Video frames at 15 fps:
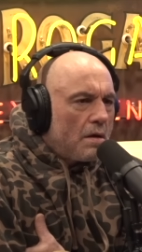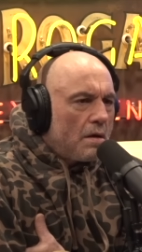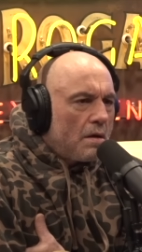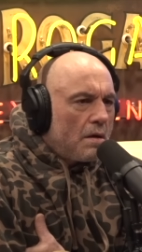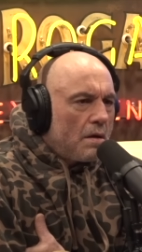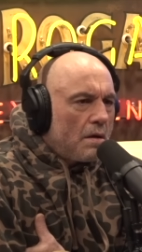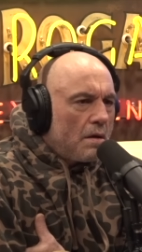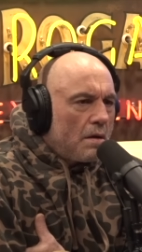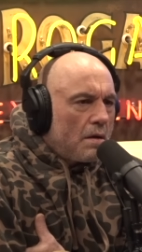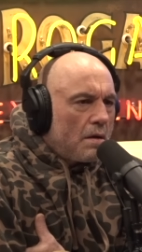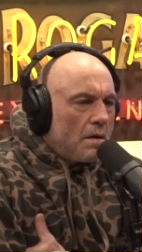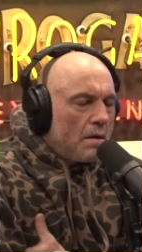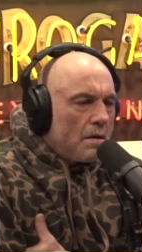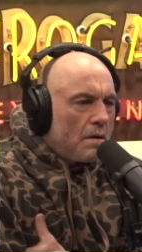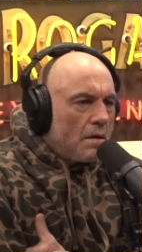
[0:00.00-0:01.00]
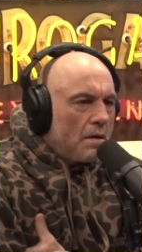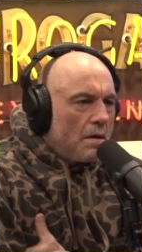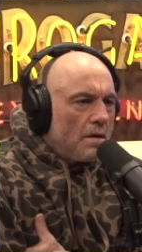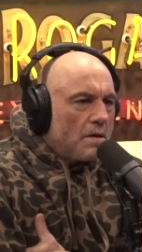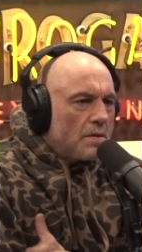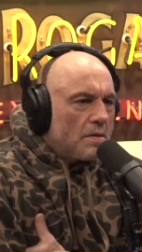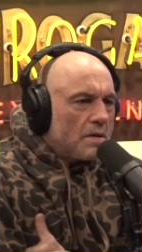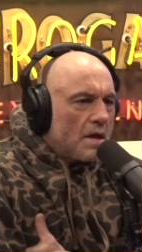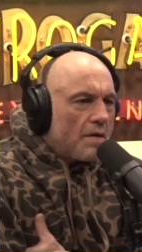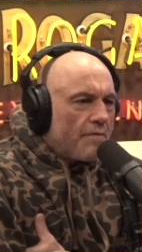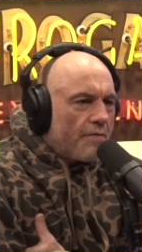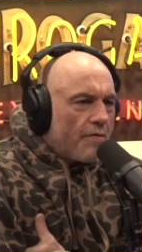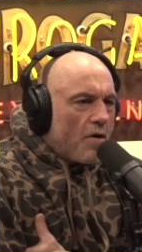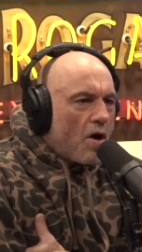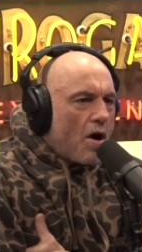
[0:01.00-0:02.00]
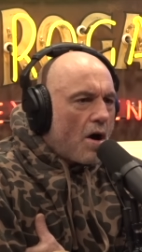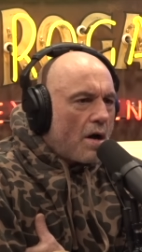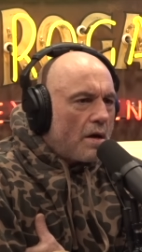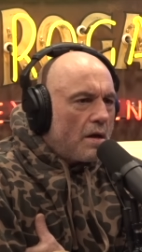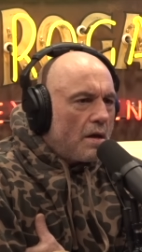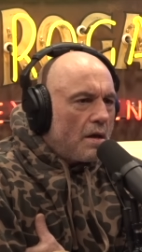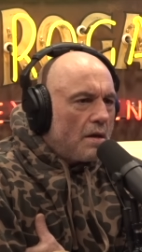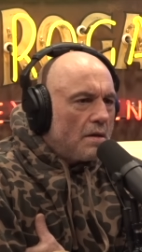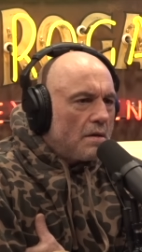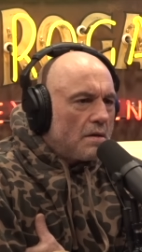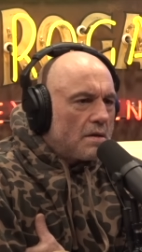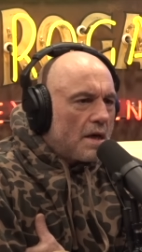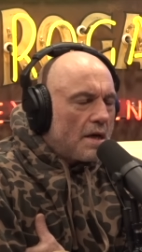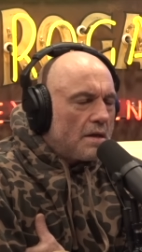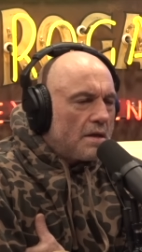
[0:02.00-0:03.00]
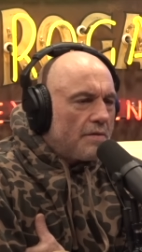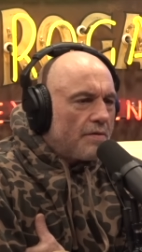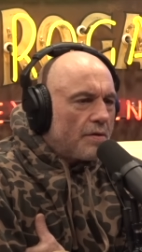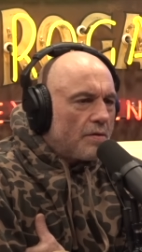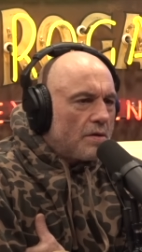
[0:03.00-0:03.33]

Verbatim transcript: Uh, now, this was like fraud in Just scientific recently.